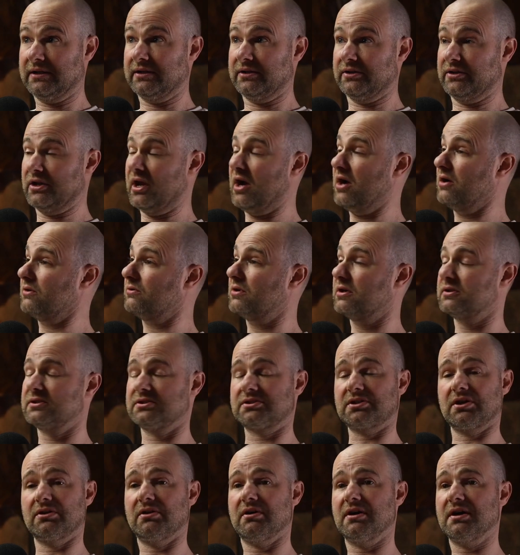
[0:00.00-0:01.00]
No.
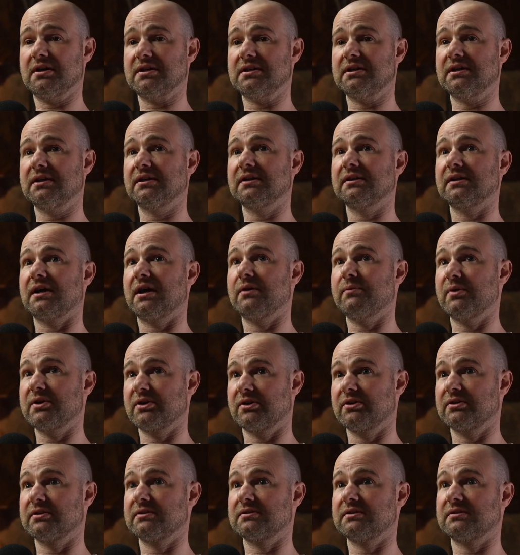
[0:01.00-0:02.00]
So I went
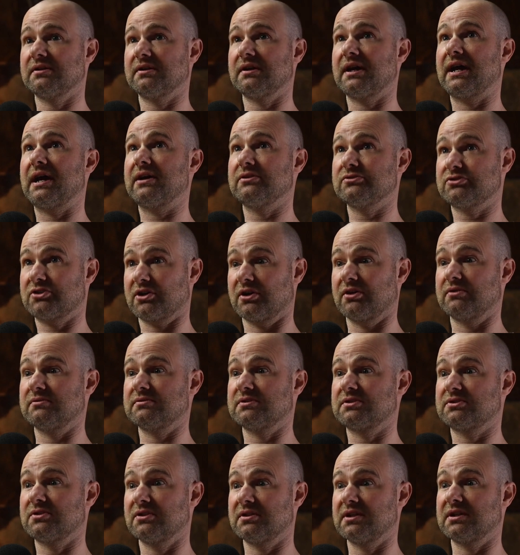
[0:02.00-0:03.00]
on alto and
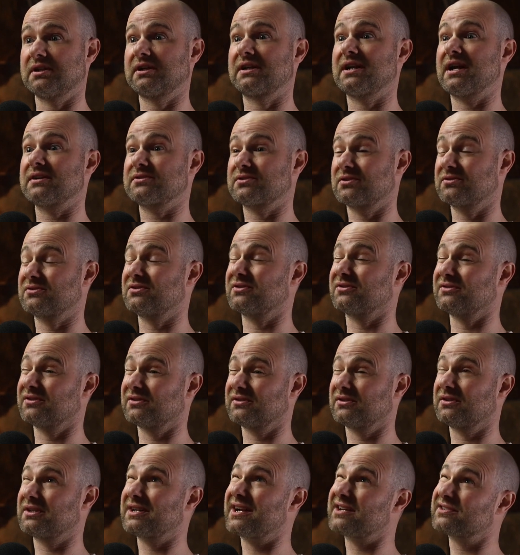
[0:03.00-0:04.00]
studied
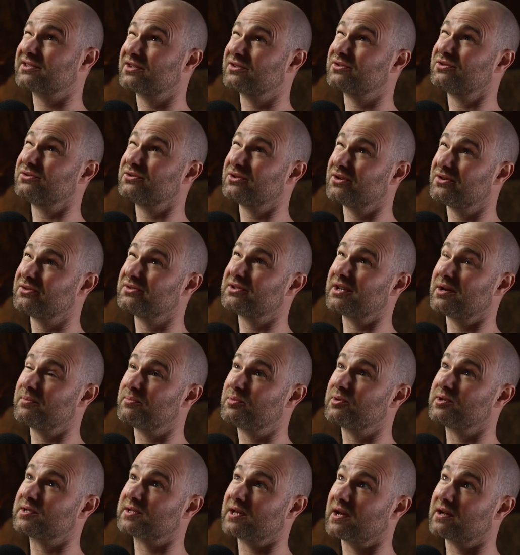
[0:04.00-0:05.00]
classical
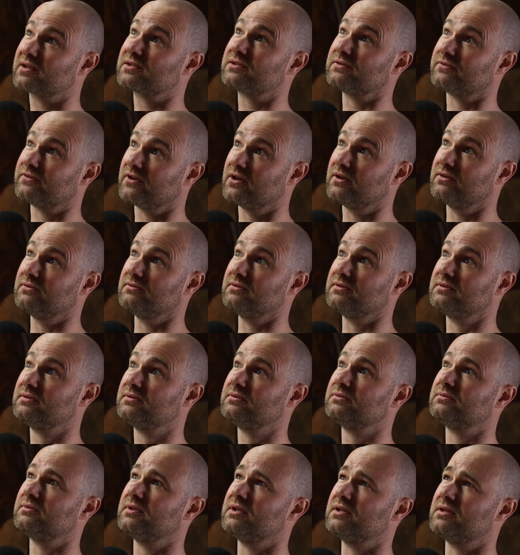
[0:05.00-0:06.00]
contemporary saxophone
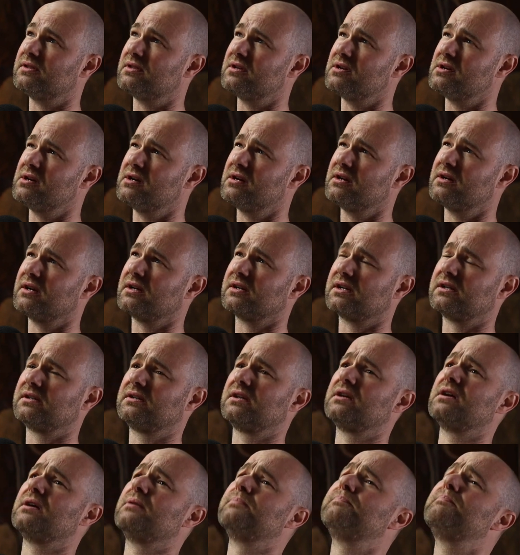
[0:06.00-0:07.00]
with a
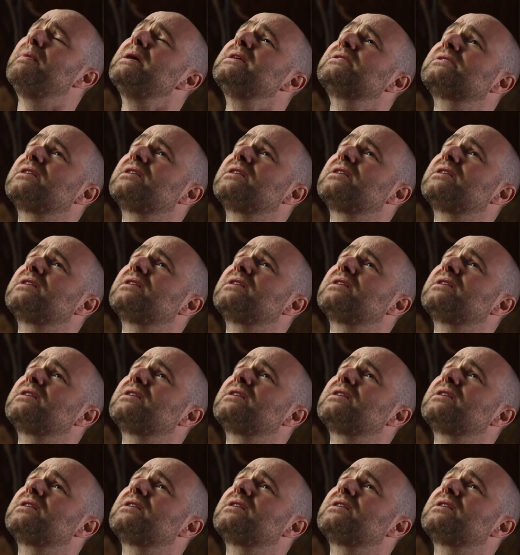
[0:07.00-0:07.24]
bass